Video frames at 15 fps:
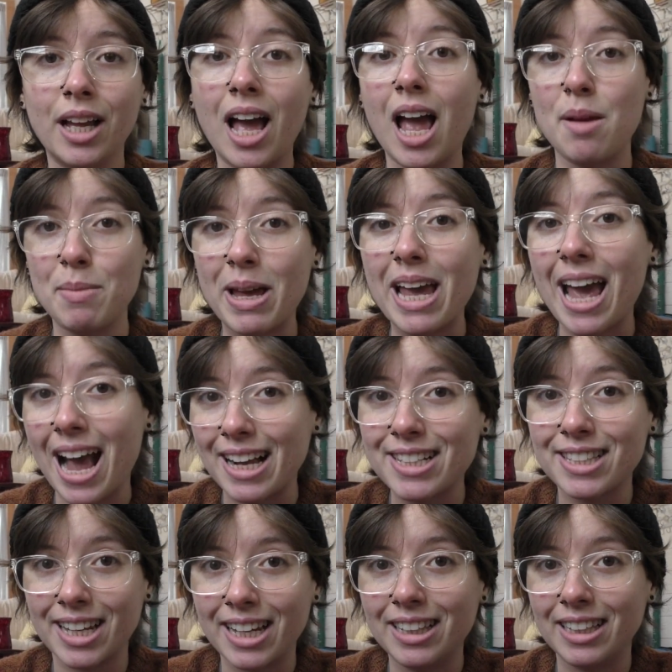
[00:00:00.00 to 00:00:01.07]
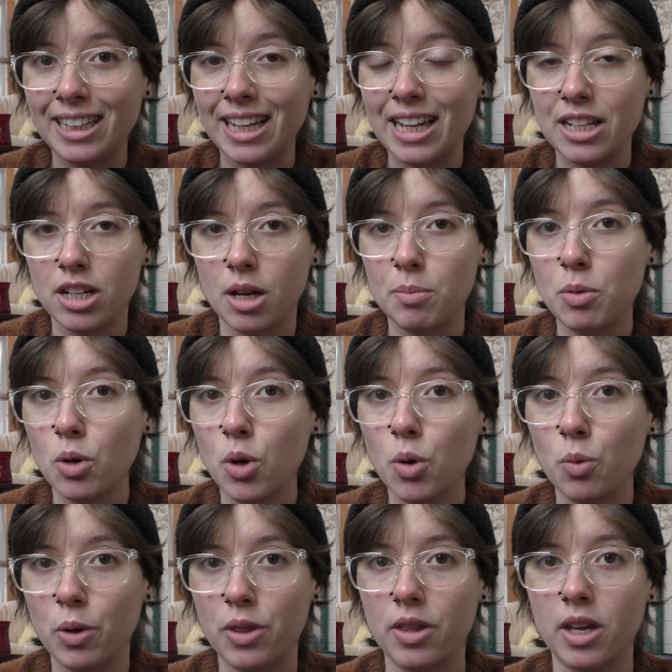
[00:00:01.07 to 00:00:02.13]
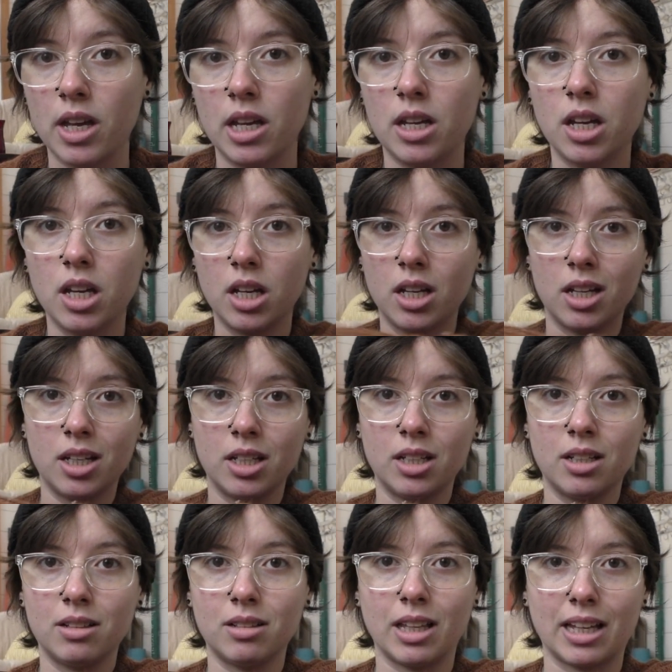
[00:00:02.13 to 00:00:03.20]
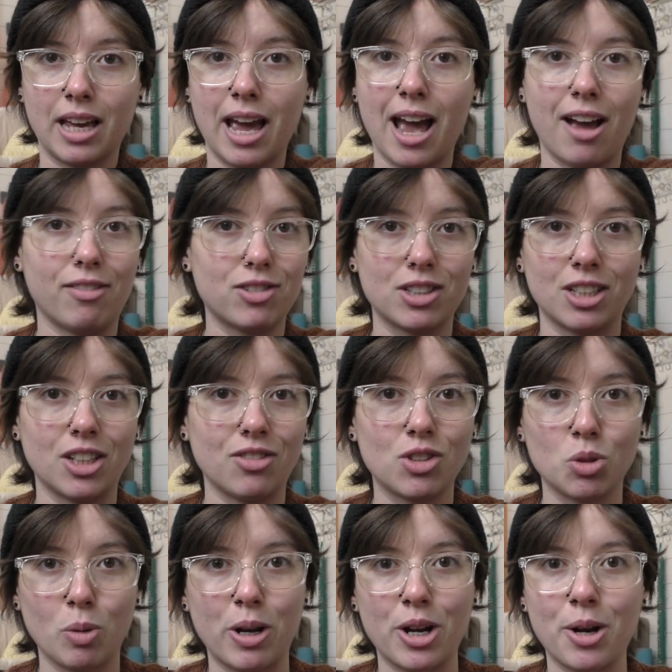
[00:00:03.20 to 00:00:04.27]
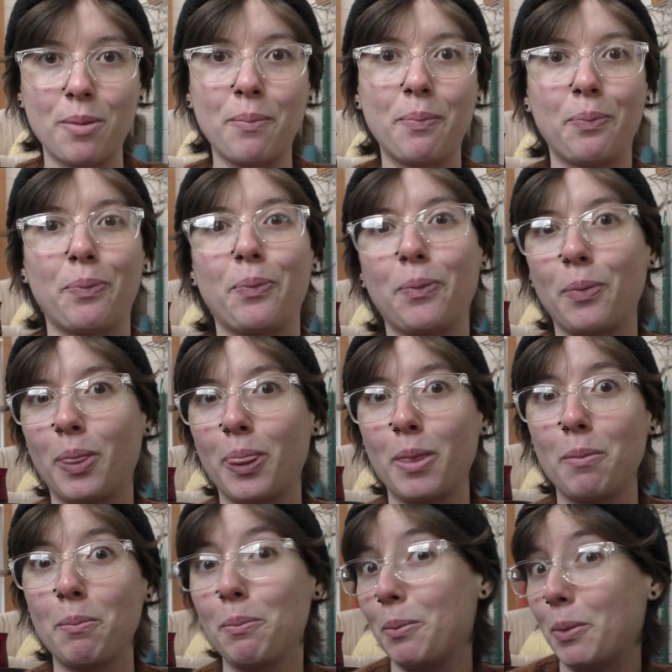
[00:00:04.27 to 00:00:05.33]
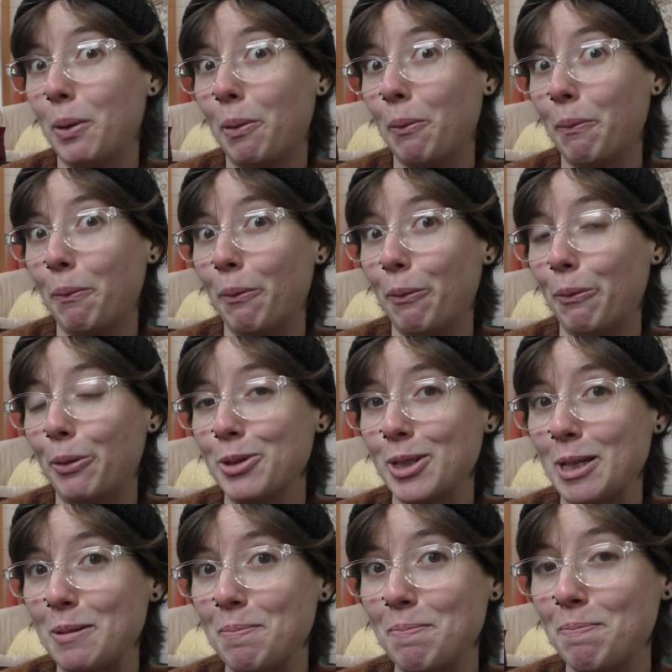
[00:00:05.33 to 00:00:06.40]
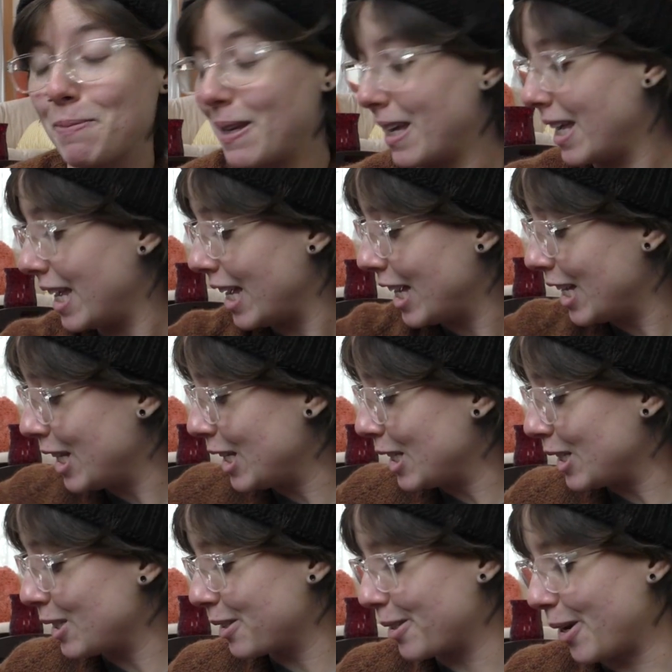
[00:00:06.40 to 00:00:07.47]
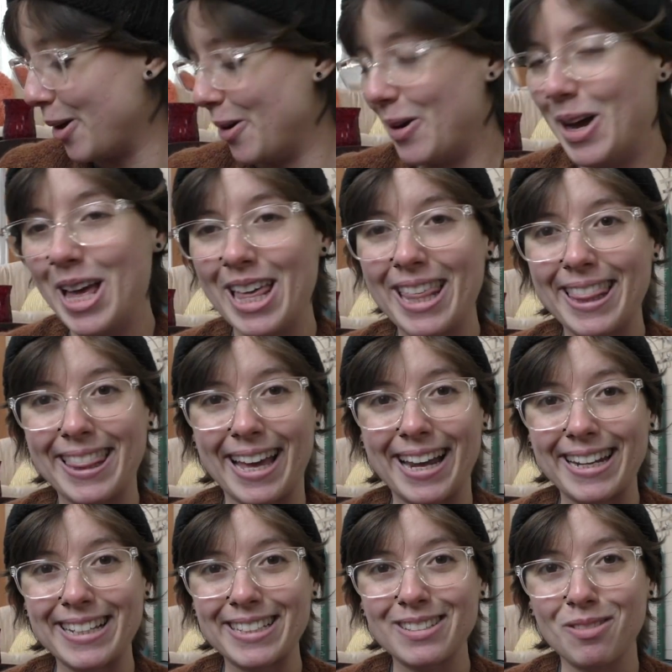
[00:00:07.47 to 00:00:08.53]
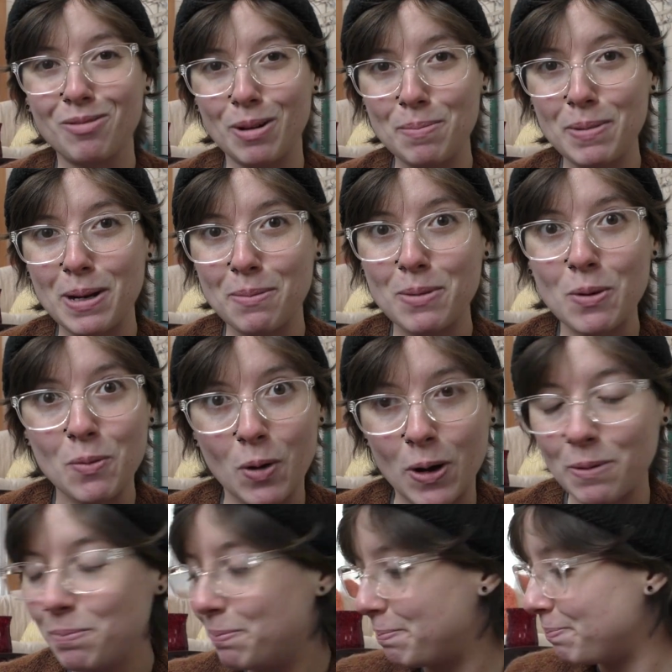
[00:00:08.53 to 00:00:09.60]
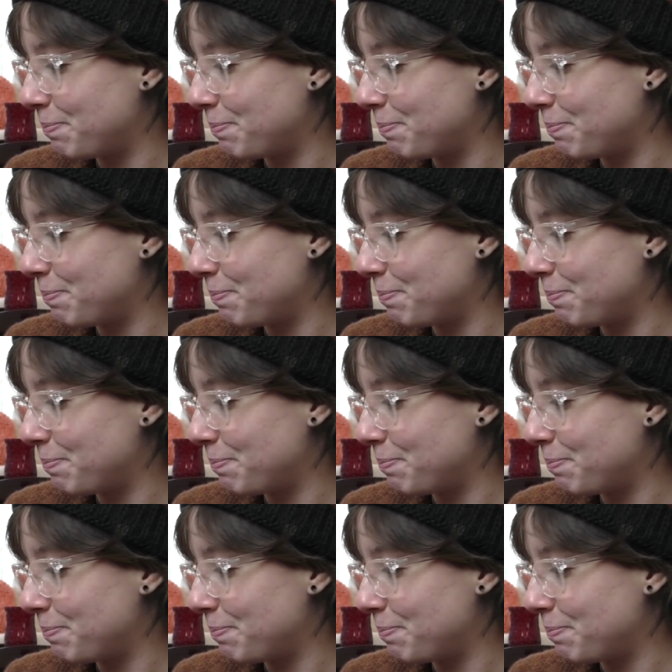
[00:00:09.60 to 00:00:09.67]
I may accidentally end up with a half sleeve sweater, but we'll see. So that is whip number 1.